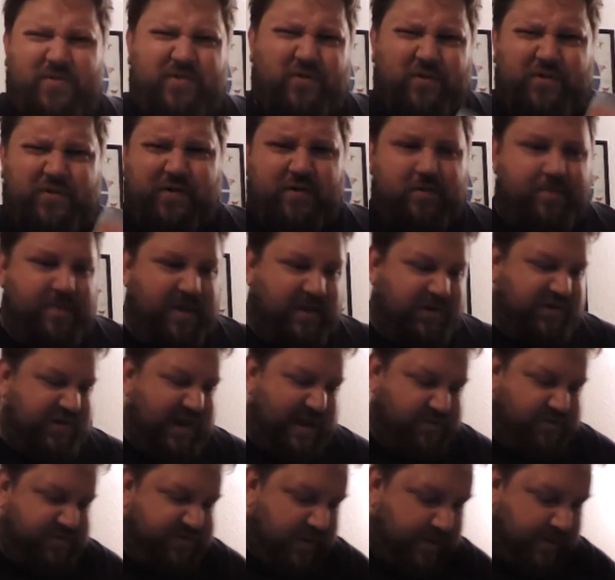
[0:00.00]
not sure she's a big
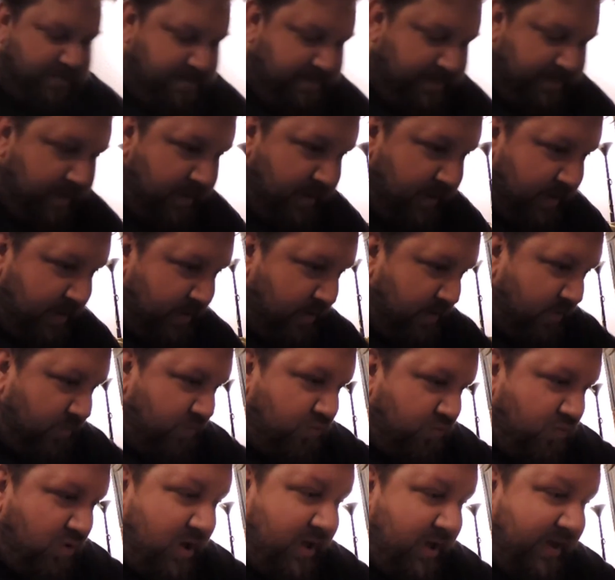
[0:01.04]
shouter.
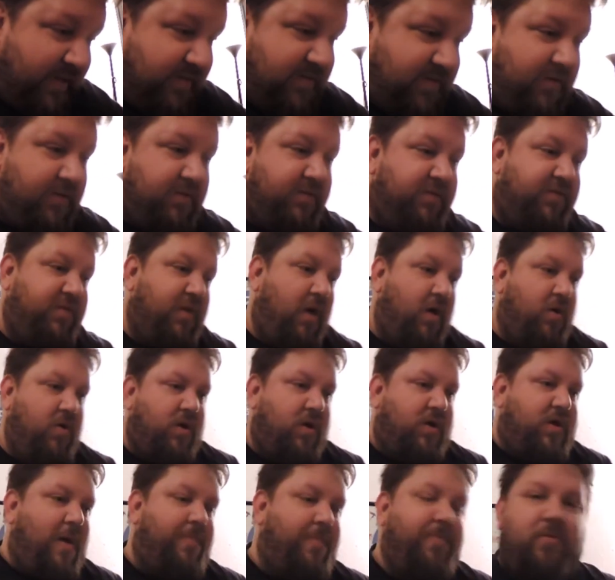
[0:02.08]
Right, so
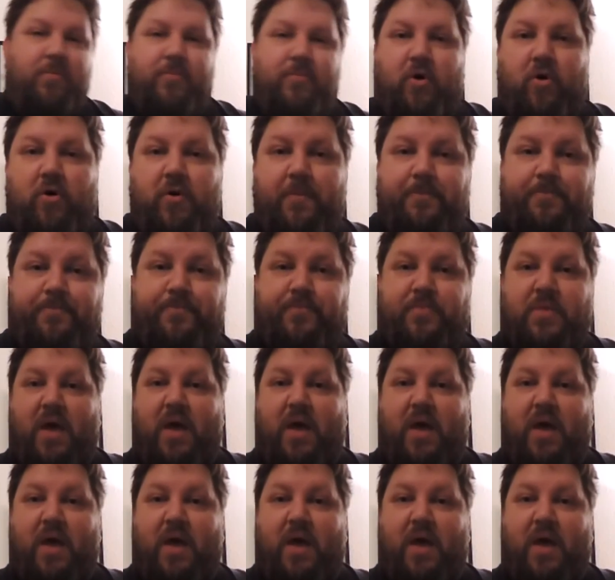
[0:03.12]
a couple more.